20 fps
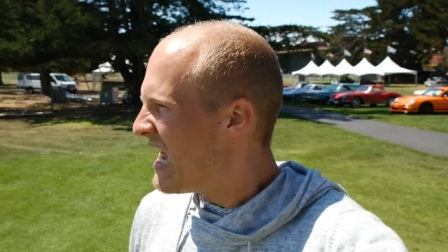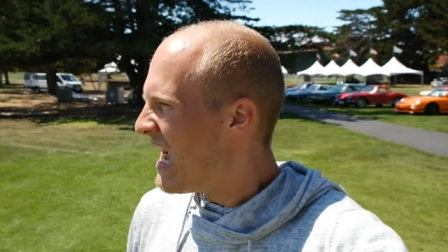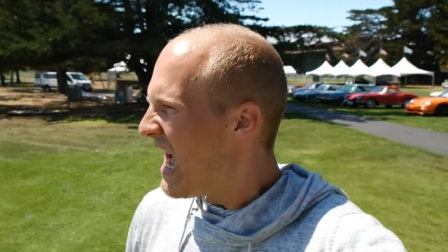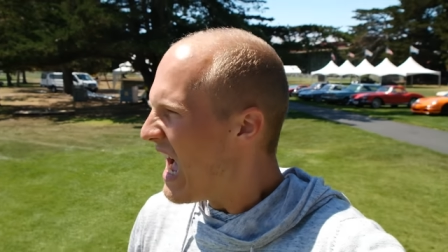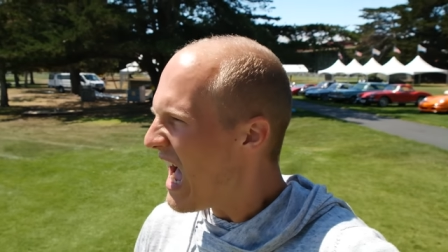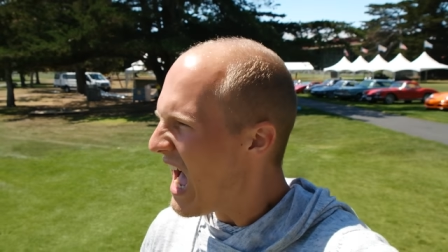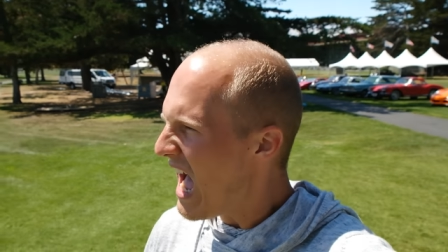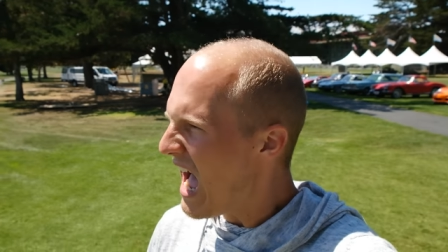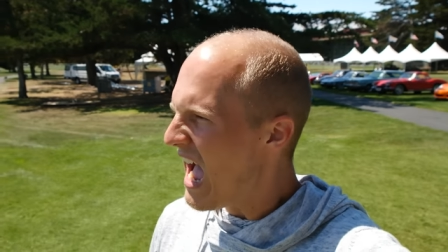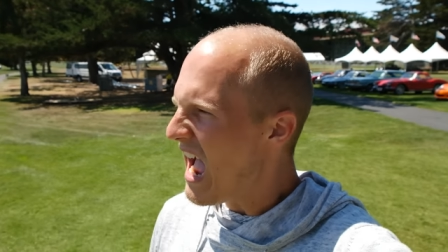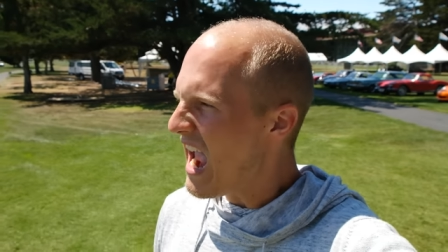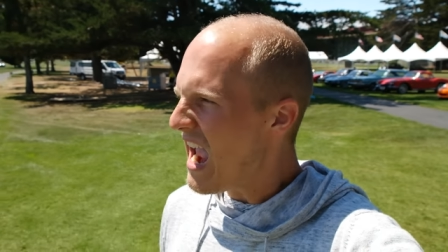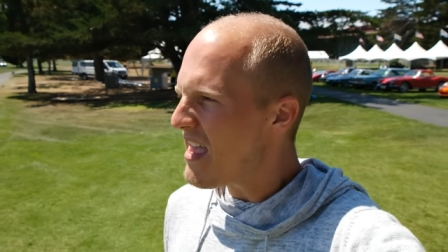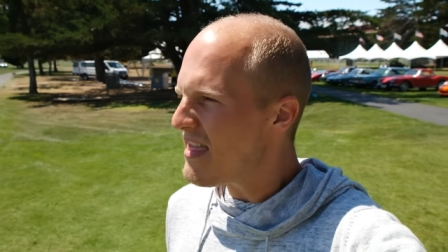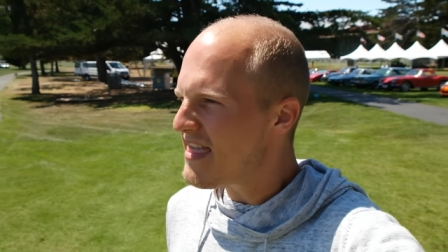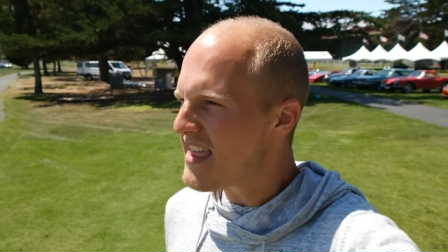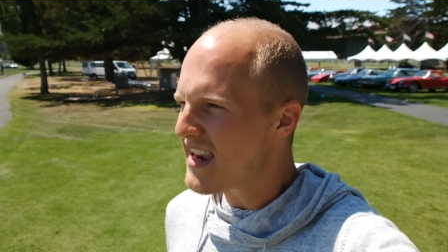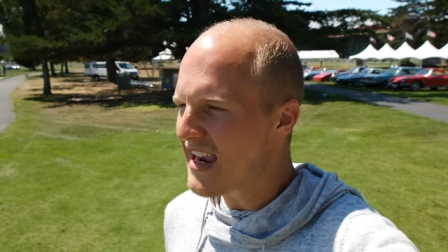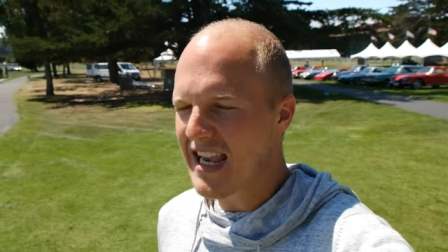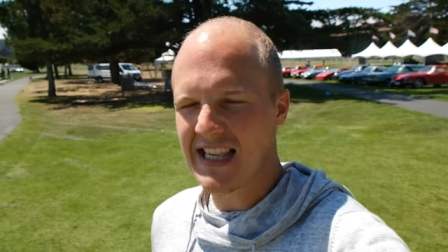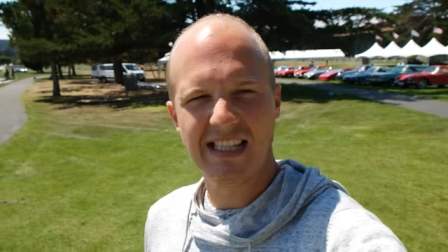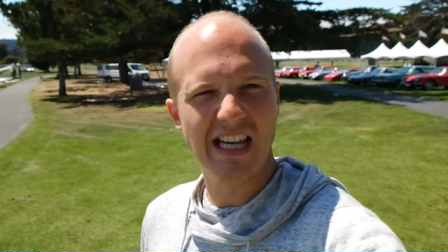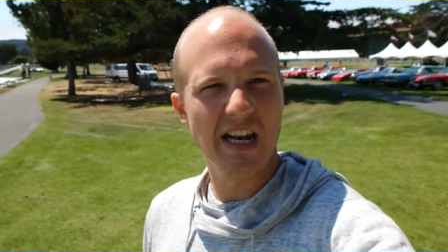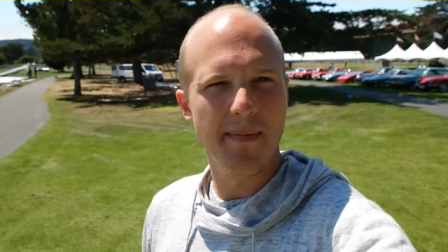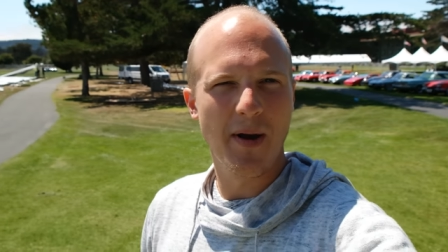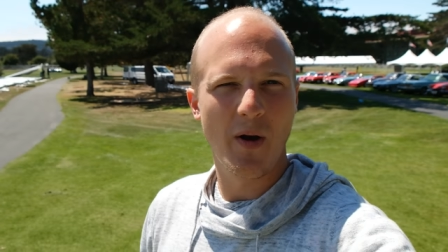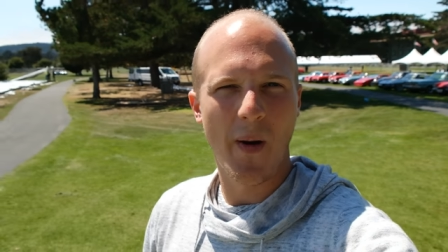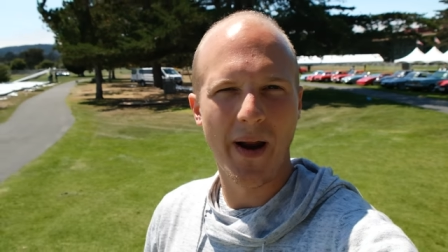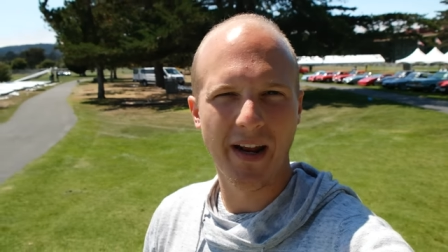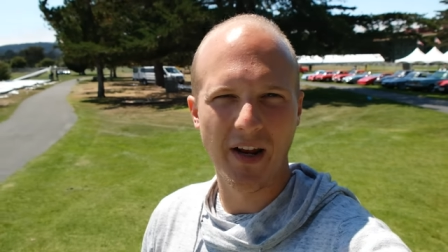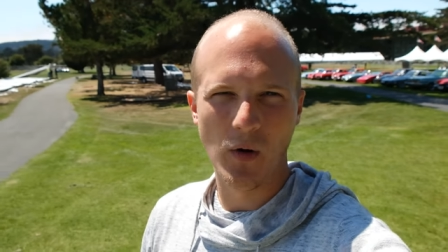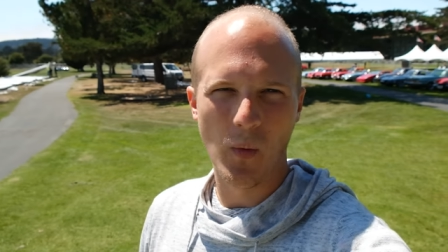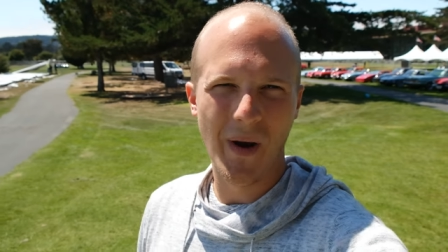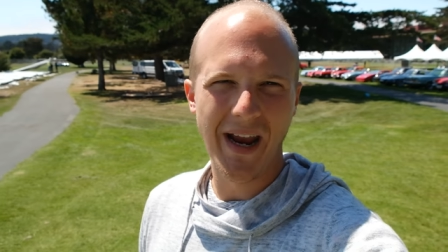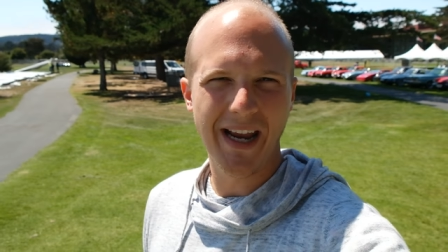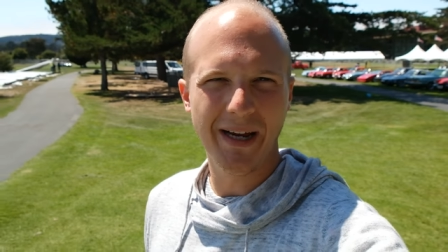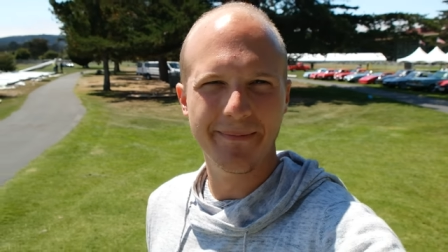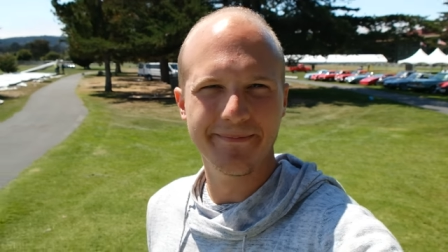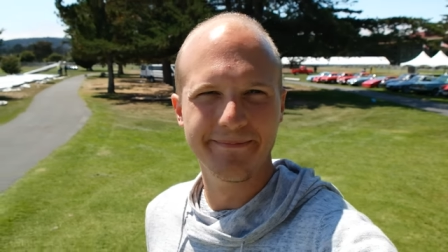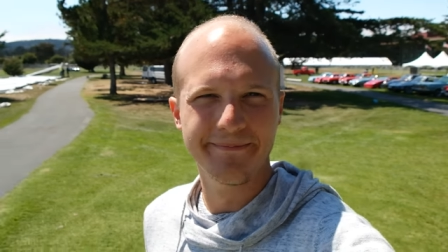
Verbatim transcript: I think it's going to be quite a good week.